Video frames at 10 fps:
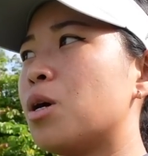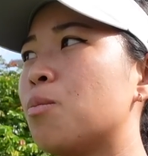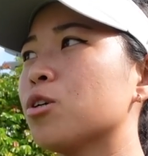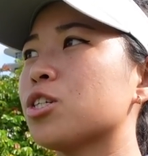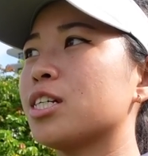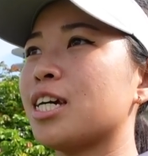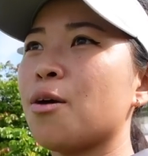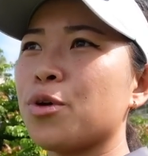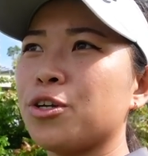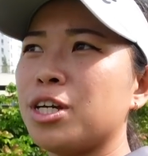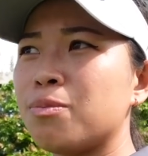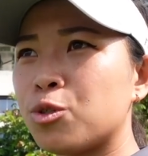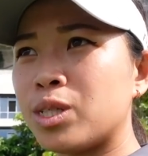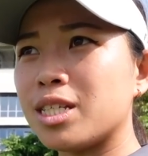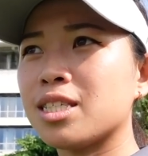Most of the time when you're in
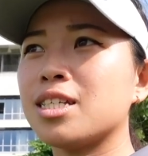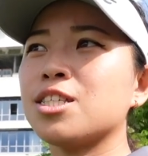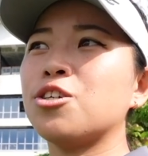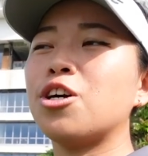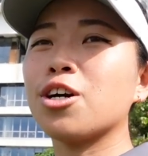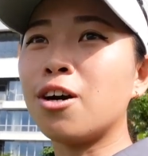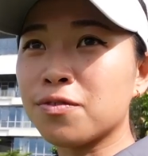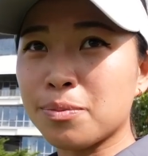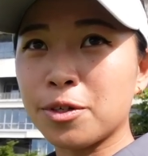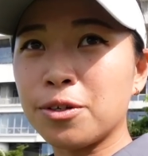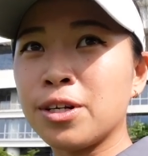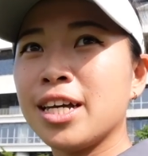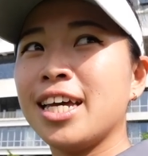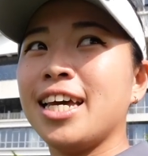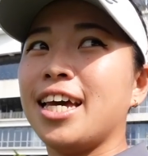between distance and you're not comfortable
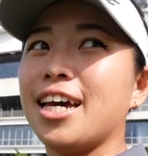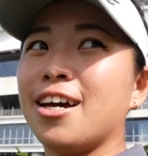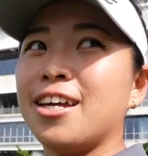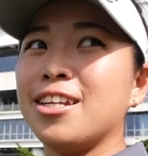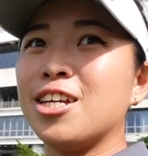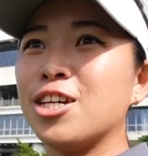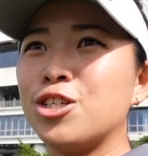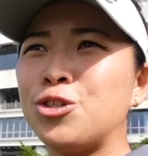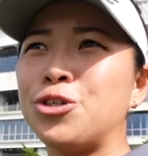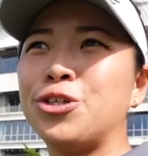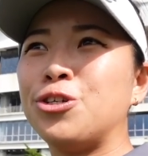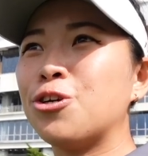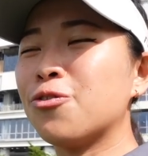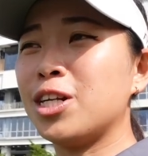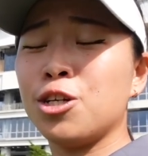and you
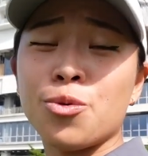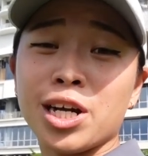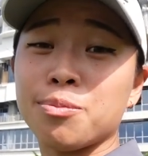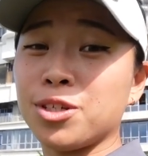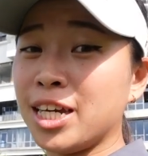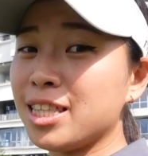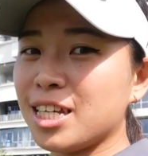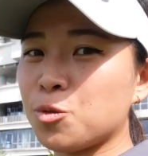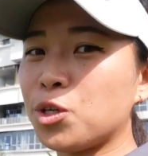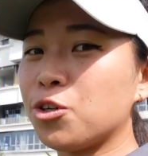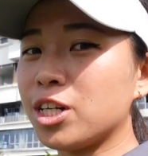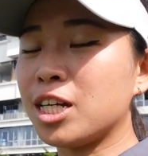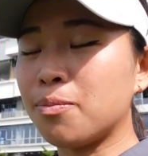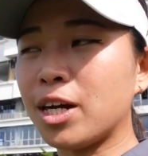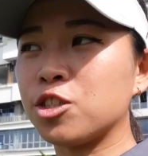don't really know what cup to hit, that's when you're going
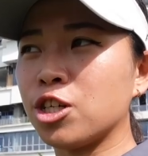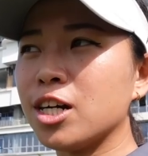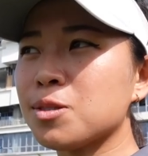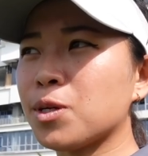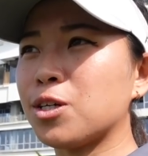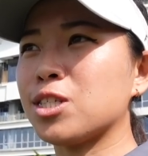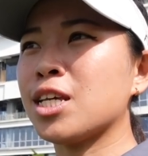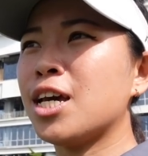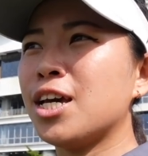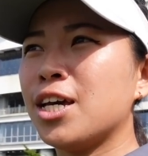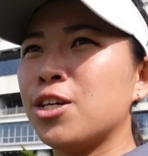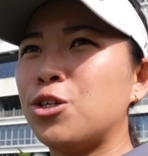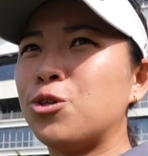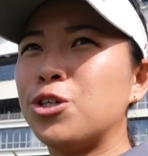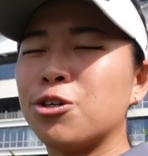to hit bad shots, because
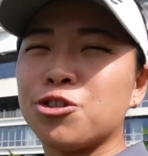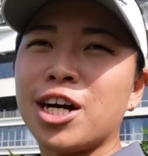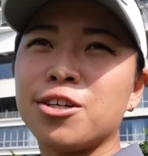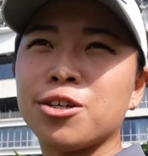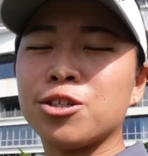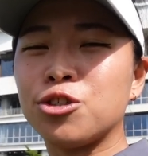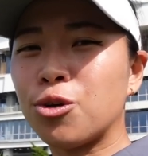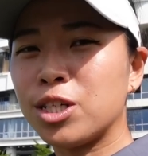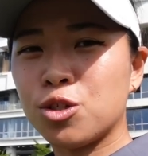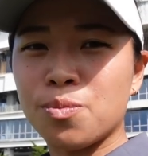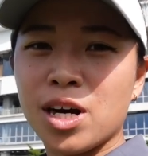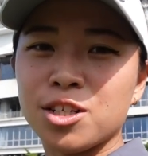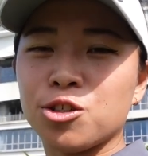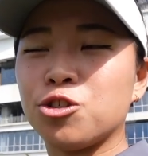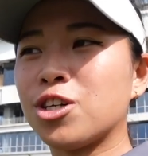you try to control it too
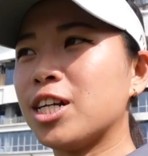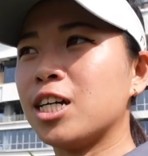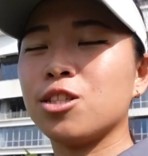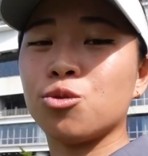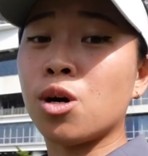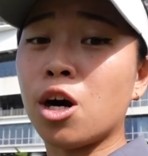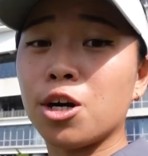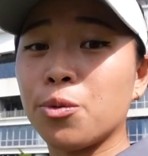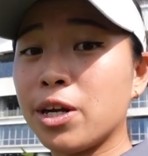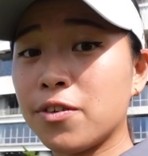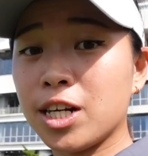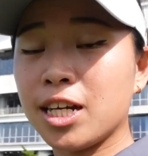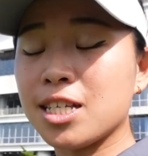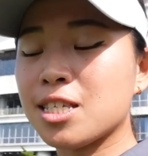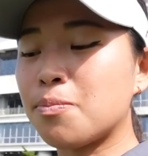much, or you try to hit it too hard, or whatever it
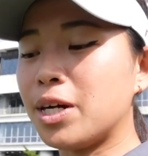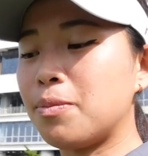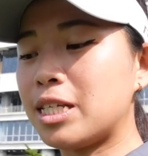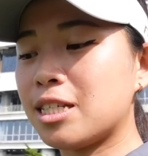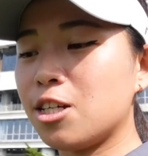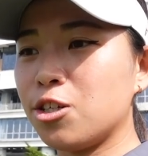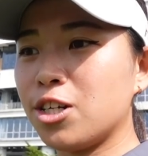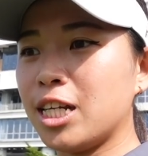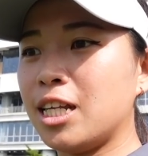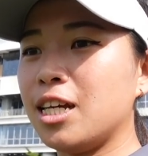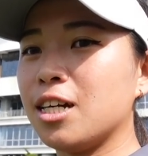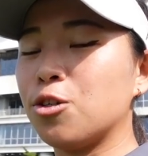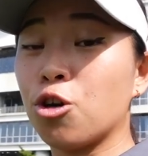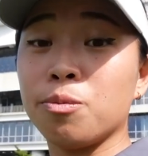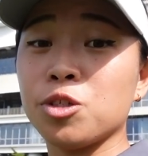is, but basically you're not hitting
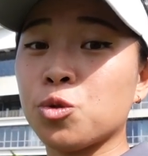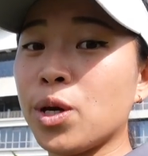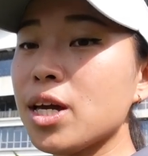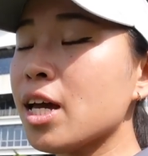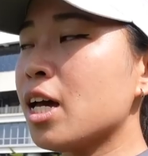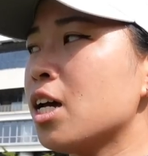a normal swing.